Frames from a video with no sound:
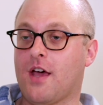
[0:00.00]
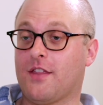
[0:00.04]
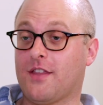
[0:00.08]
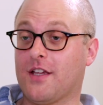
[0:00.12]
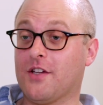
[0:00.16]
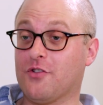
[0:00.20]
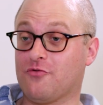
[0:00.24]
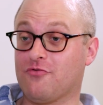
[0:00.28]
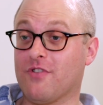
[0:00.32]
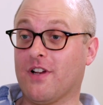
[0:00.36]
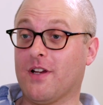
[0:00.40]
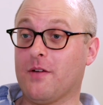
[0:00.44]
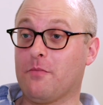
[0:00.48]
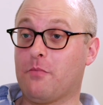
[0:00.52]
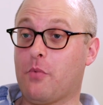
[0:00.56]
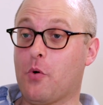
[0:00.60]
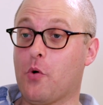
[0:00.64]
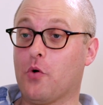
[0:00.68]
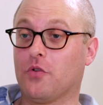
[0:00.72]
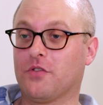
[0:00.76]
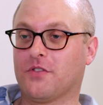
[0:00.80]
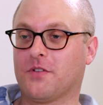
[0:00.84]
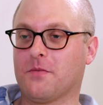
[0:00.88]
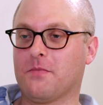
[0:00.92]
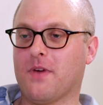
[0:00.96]
I think it's really
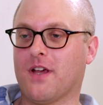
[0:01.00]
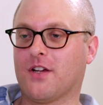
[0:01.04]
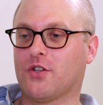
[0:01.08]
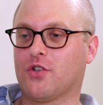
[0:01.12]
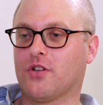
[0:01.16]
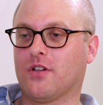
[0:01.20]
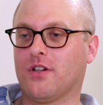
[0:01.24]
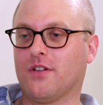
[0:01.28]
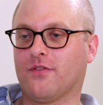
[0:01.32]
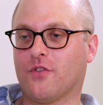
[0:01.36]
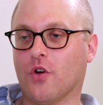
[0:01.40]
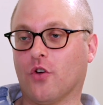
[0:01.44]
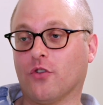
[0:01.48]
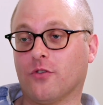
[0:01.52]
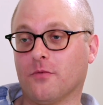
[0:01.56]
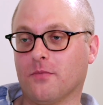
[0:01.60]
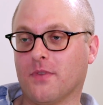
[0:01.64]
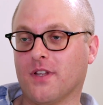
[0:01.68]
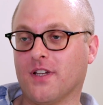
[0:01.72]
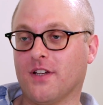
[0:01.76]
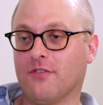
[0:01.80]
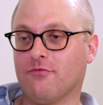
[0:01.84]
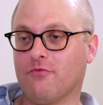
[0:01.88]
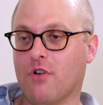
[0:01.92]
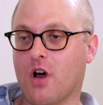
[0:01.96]
important to make sure you've got
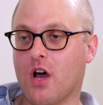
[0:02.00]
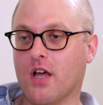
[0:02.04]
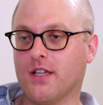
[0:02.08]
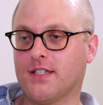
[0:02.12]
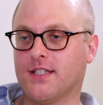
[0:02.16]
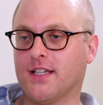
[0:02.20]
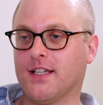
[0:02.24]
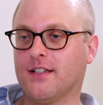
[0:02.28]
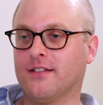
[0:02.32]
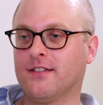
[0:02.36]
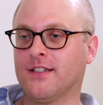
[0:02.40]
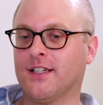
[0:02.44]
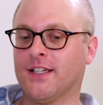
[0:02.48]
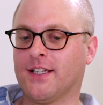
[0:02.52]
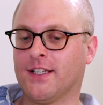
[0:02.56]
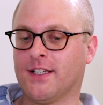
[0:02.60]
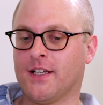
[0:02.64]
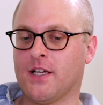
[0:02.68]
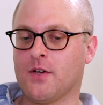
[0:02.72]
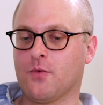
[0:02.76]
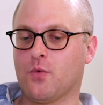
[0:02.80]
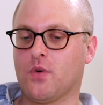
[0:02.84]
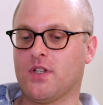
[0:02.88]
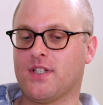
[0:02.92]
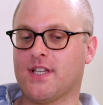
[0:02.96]
something in writing.
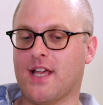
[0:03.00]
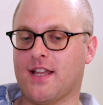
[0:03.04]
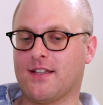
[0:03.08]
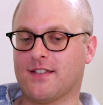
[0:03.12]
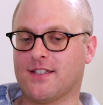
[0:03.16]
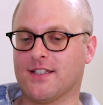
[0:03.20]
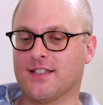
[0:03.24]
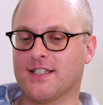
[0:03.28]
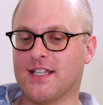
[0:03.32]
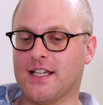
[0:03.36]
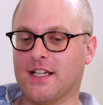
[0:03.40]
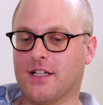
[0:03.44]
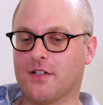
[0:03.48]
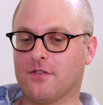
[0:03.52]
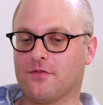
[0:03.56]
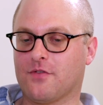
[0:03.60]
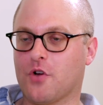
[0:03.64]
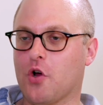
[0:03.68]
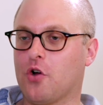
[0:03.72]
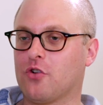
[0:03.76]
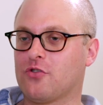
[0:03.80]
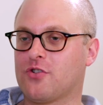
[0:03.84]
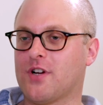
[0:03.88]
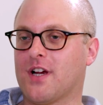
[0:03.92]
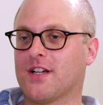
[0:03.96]
We tend to think of
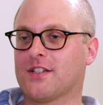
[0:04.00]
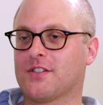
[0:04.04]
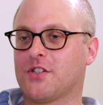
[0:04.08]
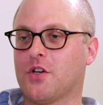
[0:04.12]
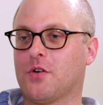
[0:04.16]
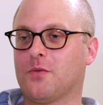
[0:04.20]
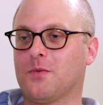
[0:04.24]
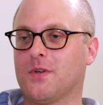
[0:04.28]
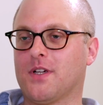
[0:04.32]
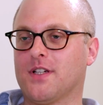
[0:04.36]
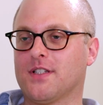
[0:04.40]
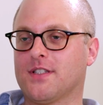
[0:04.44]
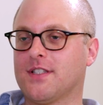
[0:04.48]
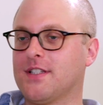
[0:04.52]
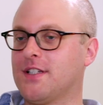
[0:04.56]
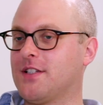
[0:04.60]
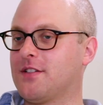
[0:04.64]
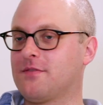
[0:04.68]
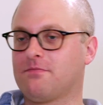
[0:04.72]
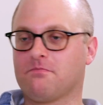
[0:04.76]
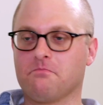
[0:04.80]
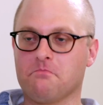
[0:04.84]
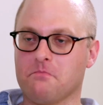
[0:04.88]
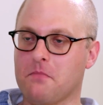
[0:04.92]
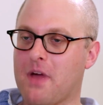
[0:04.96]
contracts, don't we, as
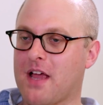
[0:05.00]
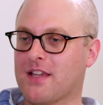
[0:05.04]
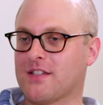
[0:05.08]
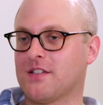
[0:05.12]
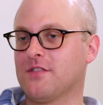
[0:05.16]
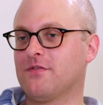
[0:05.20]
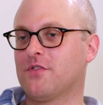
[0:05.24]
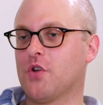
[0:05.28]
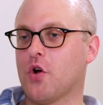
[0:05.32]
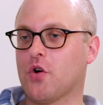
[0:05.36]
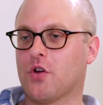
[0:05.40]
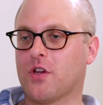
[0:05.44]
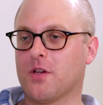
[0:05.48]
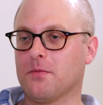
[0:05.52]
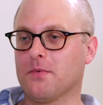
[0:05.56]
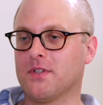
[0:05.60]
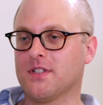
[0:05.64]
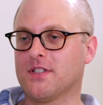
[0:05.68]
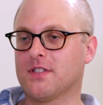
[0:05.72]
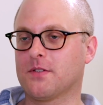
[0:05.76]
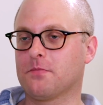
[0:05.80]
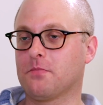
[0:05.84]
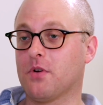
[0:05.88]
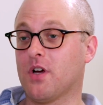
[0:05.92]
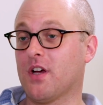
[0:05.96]
these massive
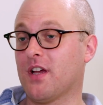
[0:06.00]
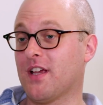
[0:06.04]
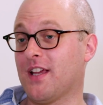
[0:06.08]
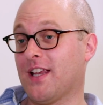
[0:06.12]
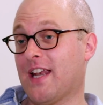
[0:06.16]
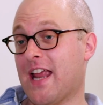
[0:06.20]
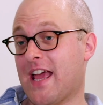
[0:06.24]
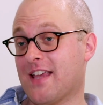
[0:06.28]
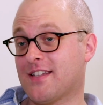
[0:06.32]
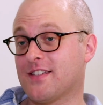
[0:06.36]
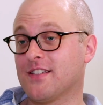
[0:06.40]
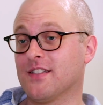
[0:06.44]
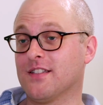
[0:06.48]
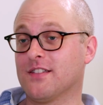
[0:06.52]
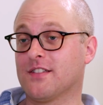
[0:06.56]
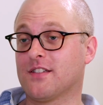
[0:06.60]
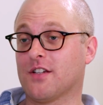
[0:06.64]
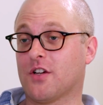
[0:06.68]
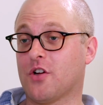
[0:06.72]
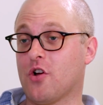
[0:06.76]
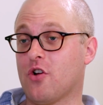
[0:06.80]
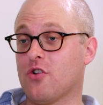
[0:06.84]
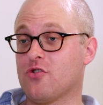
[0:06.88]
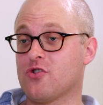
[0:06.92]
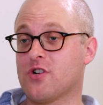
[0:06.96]
documents, but in essence,
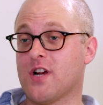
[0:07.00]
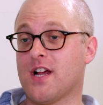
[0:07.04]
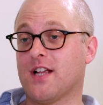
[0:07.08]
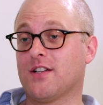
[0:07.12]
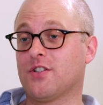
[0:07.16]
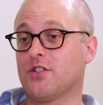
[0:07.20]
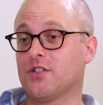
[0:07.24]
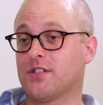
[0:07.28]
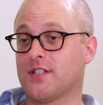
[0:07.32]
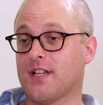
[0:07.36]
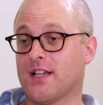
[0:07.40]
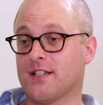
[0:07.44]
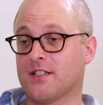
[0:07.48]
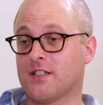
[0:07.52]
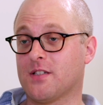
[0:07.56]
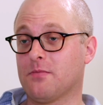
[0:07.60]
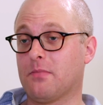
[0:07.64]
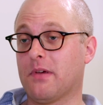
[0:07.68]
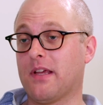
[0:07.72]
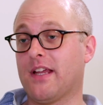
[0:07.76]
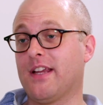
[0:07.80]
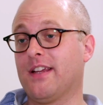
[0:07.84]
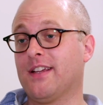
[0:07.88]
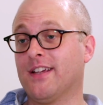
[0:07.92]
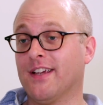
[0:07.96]
a contract just has to
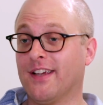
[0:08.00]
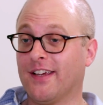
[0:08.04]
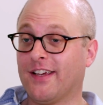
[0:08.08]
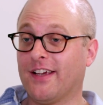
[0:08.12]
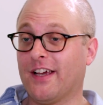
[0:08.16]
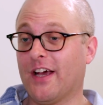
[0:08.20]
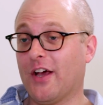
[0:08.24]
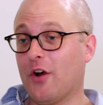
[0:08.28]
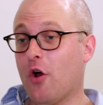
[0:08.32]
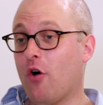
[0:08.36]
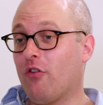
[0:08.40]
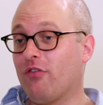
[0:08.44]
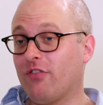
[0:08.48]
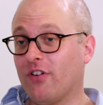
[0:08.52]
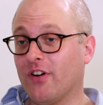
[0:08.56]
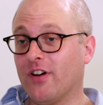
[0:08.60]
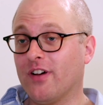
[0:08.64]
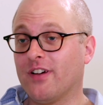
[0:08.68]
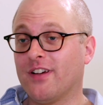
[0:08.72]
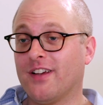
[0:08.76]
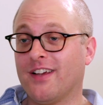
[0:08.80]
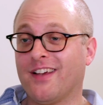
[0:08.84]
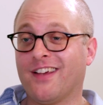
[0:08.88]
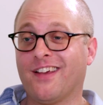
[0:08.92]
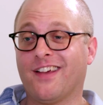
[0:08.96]
be an offer,
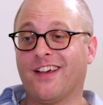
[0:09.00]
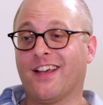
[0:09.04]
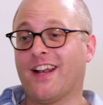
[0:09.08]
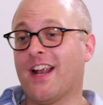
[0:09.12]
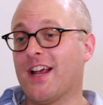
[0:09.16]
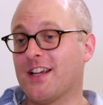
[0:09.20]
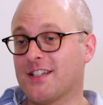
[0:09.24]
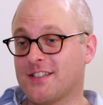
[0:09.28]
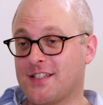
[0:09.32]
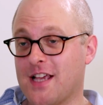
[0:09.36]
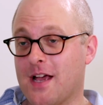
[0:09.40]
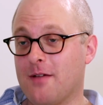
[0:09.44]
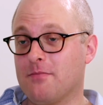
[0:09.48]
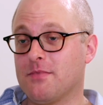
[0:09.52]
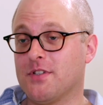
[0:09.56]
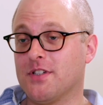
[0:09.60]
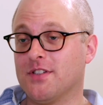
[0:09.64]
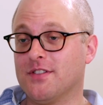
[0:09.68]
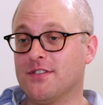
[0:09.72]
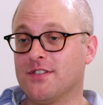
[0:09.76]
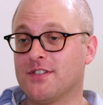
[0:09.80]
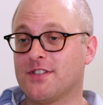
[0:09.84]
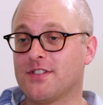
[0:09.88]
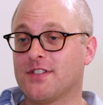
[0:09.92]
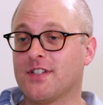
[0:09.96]
an
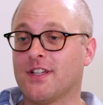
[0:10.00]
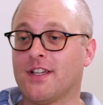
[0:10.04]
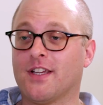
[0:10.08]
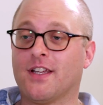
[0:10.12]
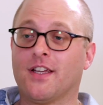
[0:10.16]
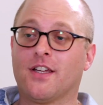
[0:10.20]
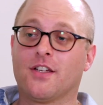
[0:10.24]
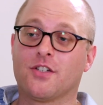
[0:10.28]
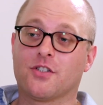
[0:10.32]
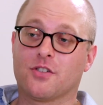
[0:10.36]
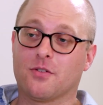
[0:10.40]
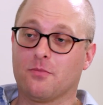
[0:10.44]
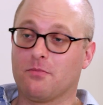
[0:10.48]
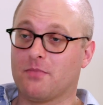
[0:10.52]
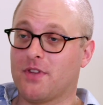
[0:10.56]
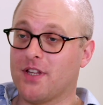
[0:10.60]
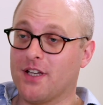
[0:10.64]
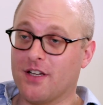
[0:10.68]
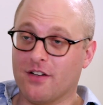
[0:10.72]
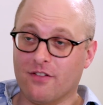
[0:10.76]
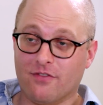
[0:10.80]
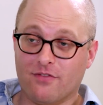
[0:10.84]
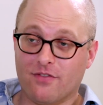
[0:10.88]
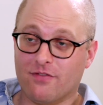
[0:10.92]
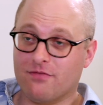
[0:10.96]
acceptance,
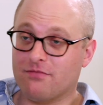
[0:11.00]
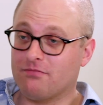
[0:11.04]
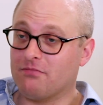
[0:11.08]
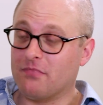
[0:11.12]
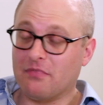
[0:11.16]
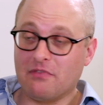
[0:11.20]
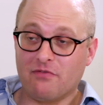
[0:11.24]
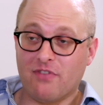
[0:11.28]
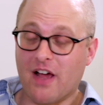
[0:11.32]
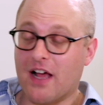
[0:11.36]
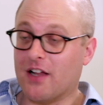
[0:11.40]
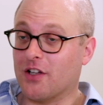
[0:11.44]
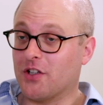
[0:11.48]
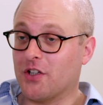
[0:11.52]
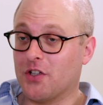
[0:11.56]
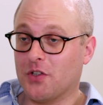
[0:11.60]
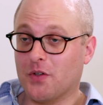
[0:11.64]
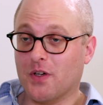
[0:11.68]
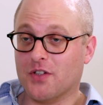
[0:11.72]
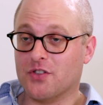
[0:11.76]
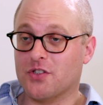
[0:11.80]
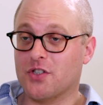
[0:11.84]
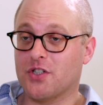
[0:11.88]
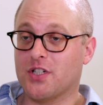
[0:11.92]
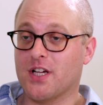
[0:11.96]
something of value
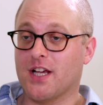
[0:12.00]
has to